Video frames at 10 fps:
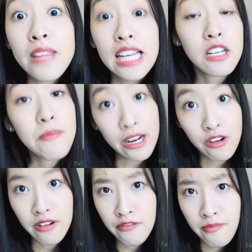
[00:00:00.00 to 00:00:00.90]
a little
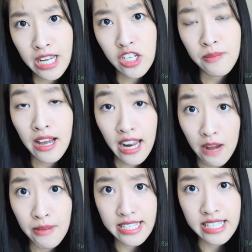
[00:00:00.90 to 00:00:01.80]
background information about
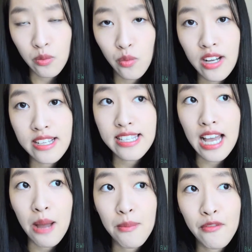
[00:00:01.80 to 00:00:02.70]
how my skin was.
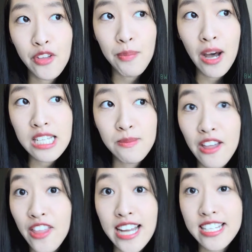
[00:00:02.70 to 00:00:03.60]
For the past
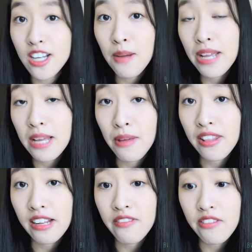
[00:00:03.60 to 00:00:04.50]
month, I did not make a
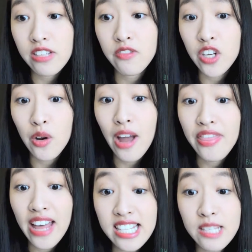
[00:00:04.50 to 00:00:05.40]
monthly favorites video,
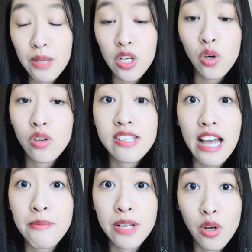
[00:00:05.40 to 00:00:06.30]
and that's because
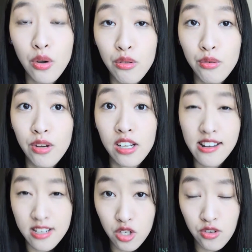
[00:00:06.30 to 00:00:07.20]
I've been going through a
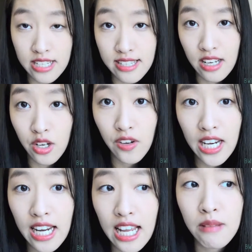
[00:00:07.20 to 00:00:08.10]
lot of stress at
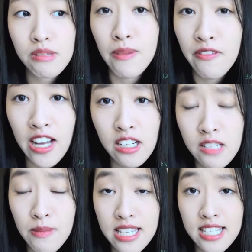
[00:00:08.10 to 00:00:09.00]
uni. It's my final
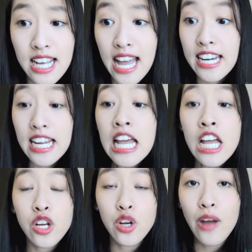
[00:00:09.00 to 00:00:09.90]
semester, and
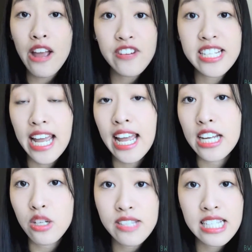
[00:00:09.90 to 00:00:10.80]
every day
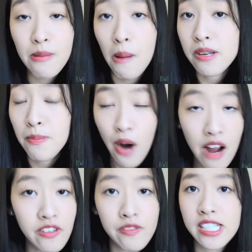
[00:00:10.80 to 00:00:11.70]
I don't sleep. I'm
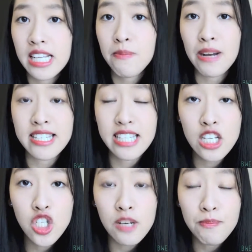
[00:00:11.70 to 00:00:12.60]
deprived of sleep. My
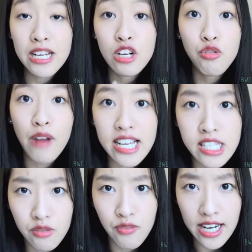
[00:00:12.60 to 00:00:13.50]
skin should be
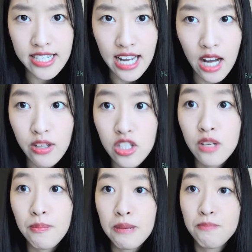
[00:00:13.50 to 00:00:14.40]
crazy right now. It
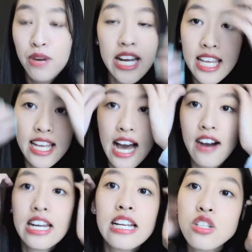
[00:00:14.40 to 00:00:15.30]
should be breaking
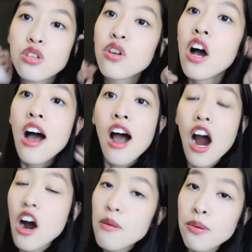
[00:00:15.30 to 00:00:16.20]
out into
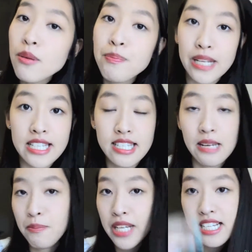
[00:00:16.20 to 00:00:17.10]
horrible bits
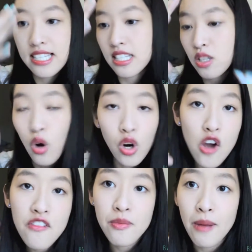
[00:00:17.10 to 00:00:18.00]
and pieces all
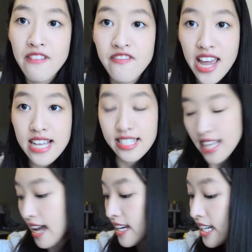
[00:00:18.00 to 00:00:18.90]
over my face,
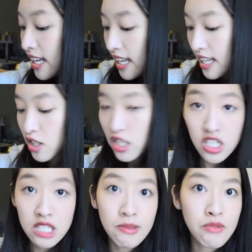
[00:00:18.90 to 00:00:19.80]
and it should
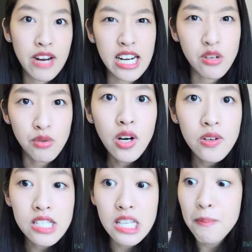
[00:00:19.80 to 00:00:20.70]
just be really
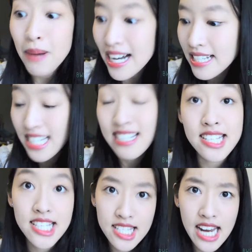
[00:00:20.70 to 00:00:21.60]
gross. But
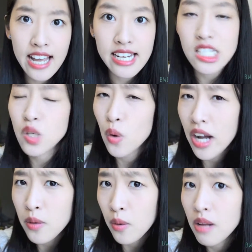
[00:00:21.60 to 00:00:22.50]
instead, it's
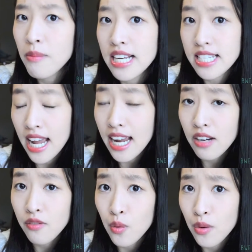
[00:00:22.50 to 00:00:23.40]
quite well
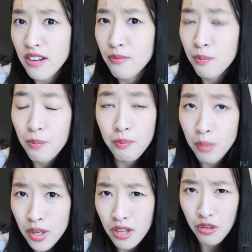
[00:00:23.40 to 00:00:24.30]
maintained for what I've
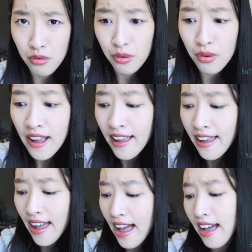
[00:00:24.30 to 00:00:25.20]
put it through.
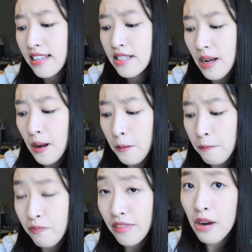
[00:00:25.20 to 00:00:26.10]
And
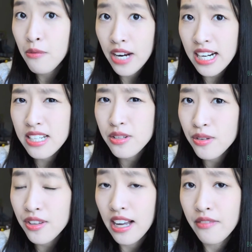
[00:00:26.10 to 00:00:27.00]
I really
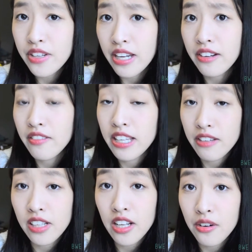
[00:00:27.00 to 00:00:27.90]
do think I have to
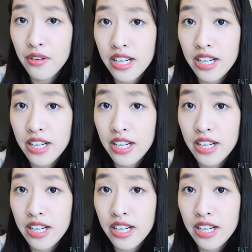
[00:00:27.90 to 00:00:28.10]
give a lot of